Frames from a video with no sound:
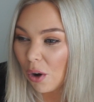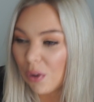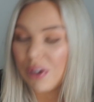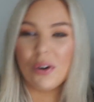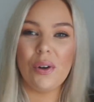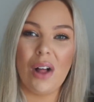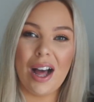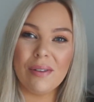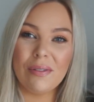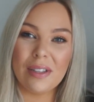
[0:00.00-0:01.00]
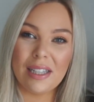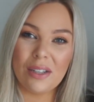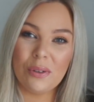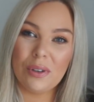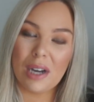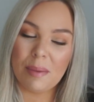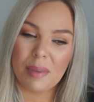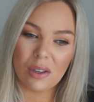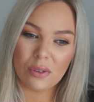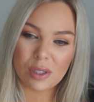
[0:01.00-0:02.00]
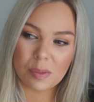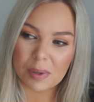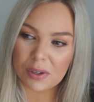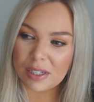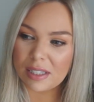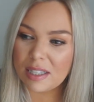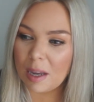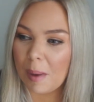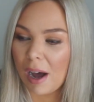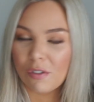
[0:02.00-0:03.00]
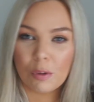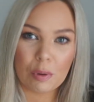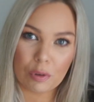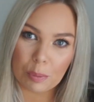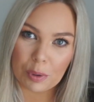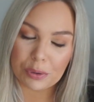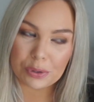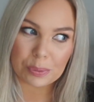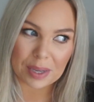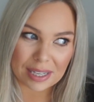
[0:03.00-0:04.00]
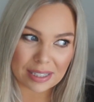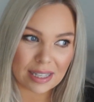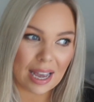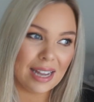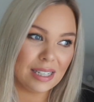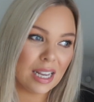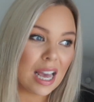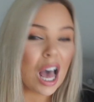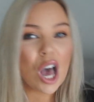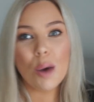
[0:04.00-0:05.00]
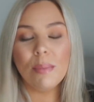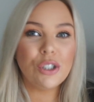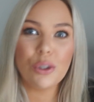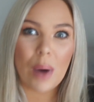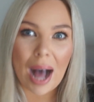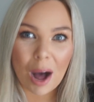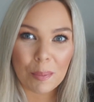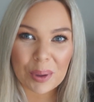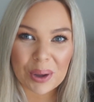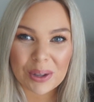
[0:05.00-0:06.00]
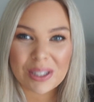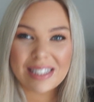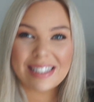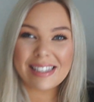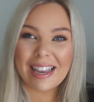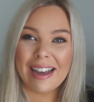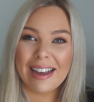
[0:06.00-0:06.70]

all in all, I'm feeling good. I'm in good spirits, apart from a few mood swings and emotional outbursts.